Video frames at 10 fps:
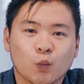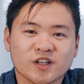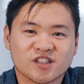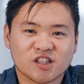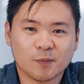
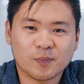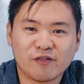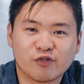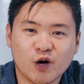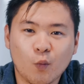What's up
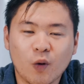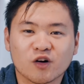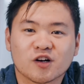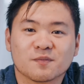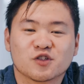everyone,
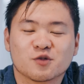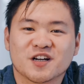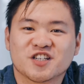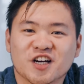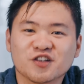welcome to
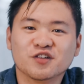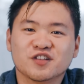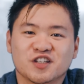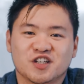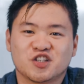my channel.
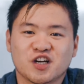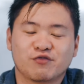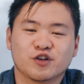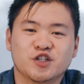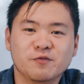This is
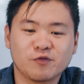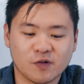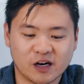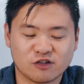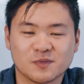Jeffrey Jim
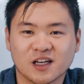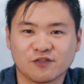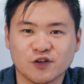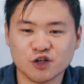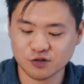from
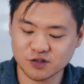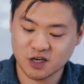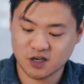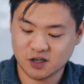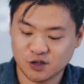Carismatic Visuals.
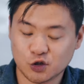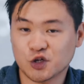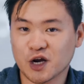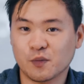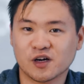
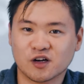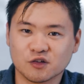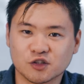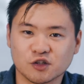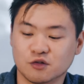Today we are
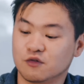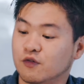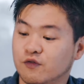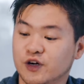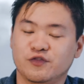going to
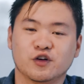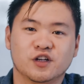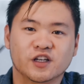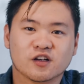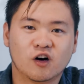review
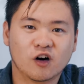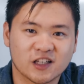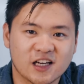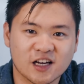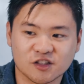the
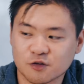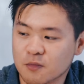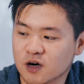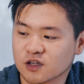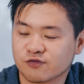Hollyland
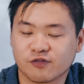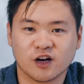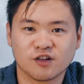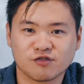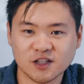Mars
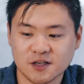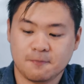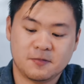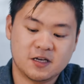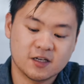300.
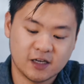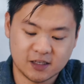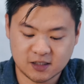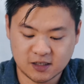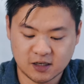
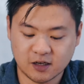It's the